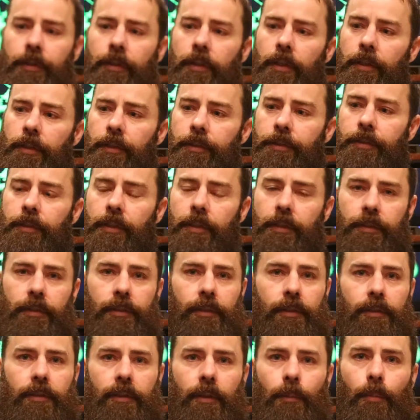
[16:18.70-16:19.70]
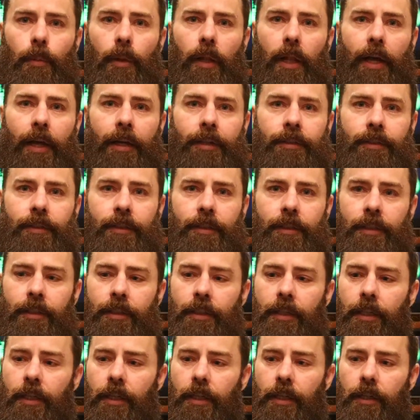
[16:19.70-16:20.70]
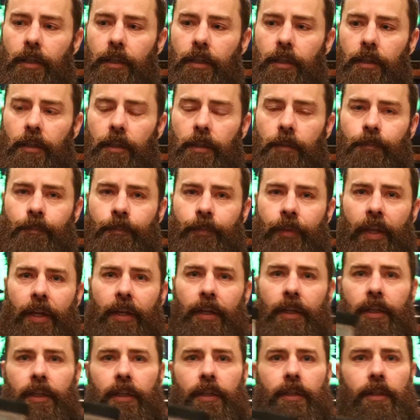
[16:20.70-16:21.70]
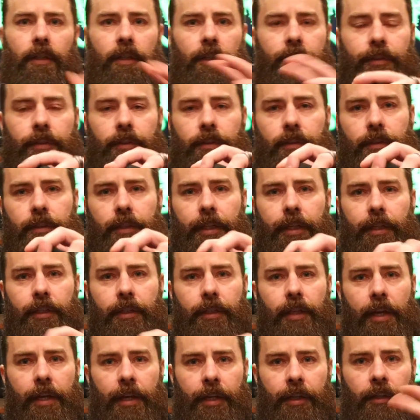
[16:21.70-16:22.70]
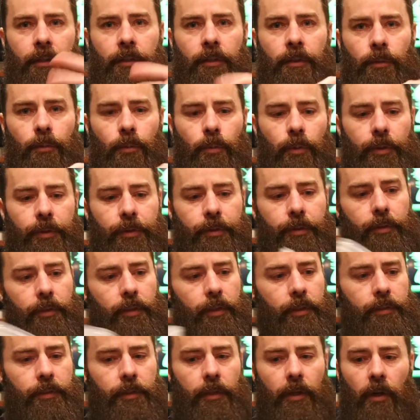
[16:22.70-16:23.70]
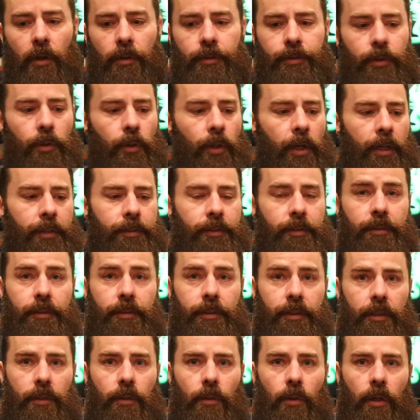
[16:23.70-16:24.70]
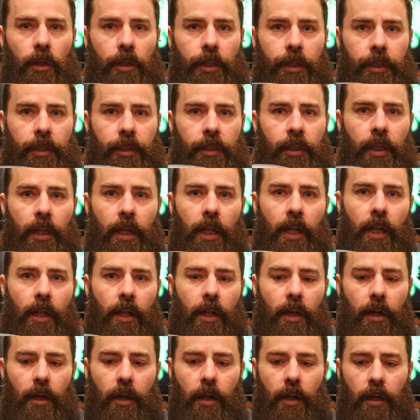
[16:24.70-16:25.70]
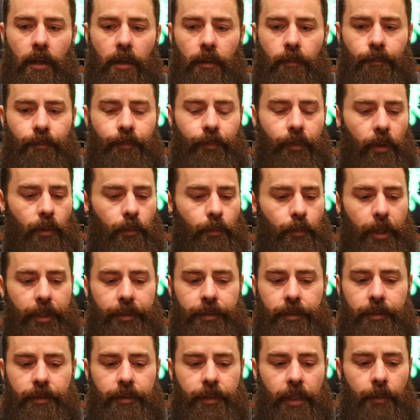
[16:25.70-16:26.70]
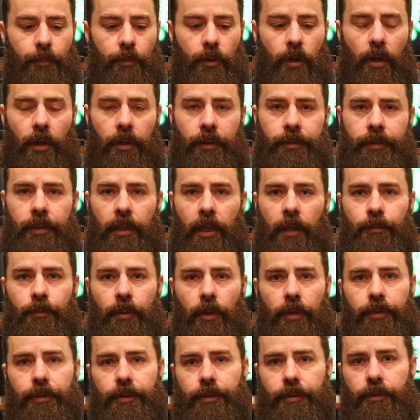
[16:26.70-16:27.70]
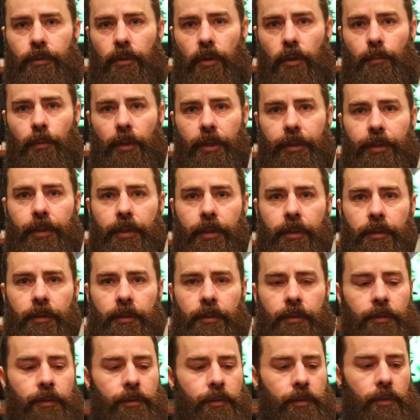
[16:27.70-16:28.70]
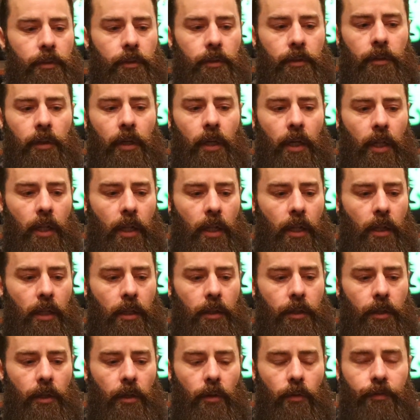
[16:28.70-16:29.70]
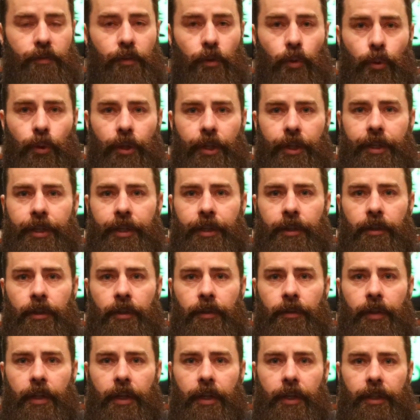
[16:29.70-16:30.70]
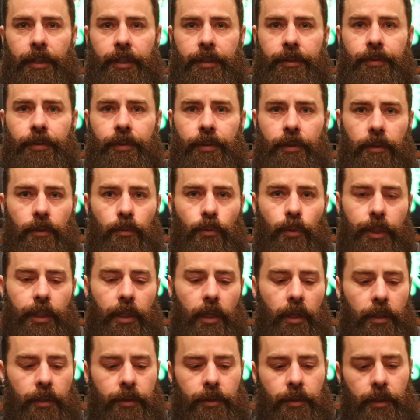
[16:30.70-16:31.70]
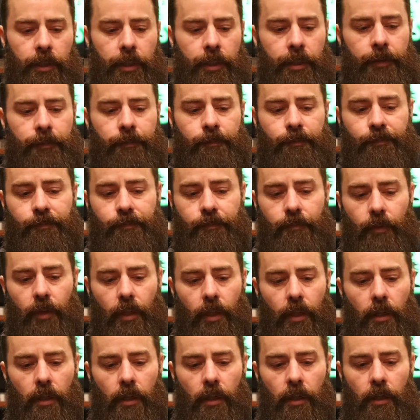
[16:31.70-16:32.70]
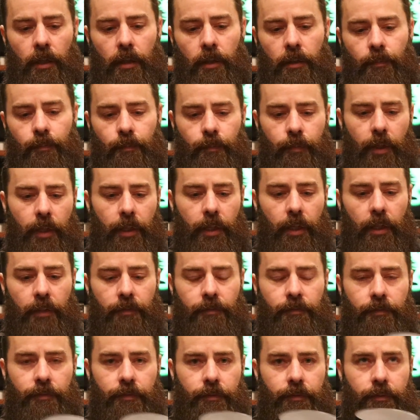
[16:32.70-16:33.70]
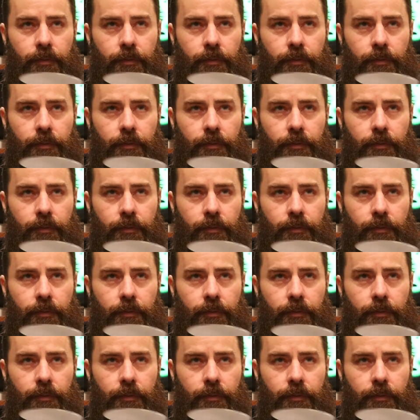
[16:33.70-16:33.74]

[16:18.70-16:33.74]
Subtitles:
this. It's just a plastic container with, it also has a seal on it. Basically same concept. I'll just throw my dinners or, you know, food in here that I need to rehydrate. And I